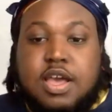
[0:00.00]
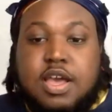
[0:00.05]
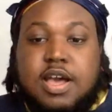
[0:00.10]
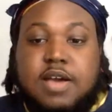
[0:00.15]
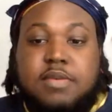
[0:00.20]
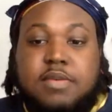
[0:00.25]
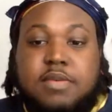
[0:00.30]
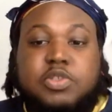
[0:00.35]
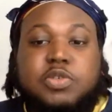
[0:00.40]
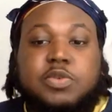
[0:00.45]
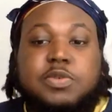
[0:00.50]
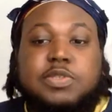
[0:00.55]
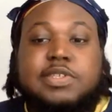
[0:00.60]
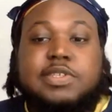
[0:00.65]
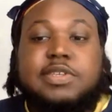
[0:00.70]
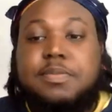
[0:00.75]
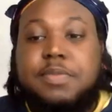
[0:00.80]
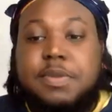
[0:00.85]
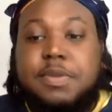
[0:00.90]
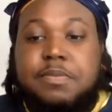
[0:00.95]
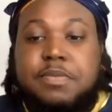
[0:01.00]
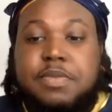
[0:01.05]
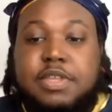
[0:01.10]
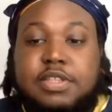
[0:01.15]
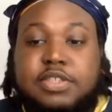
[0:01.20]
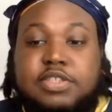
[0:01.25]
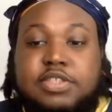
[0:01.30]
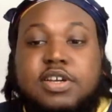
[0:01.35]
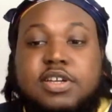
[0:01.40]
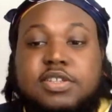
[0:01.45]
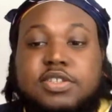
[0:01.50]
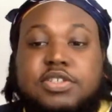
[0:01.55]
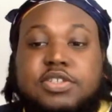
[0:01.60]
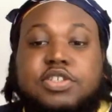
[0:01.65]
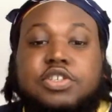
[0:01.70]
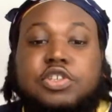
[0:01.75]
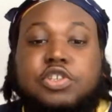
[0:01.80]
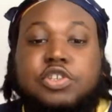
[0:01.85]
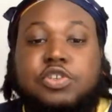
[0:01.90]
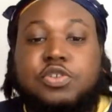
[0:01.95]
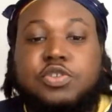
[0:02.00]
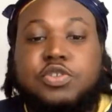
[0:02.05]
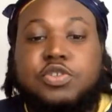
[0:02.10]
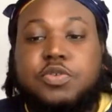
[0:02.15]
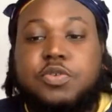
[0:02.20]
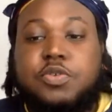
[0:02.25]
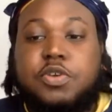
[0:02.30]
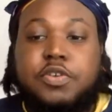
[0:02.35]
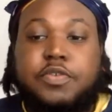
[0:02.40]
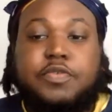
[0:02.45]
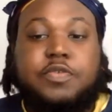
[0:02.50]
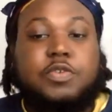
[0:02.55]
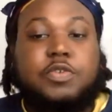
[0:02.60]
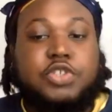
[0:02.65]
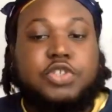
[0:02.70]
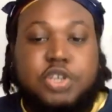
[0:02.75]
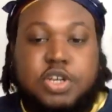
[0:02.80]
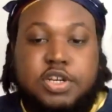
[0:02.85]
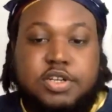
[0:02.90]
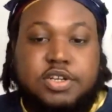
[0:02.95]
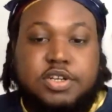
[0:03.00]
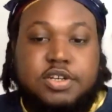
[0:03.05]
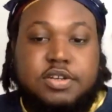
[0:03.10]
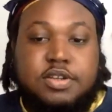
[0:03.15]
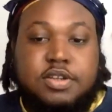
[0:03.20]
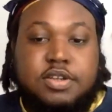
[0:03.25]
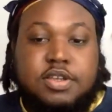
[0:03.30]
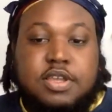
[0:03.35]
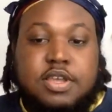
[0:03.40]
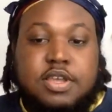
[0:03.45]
to its commitment under the new Toronto Food Charter.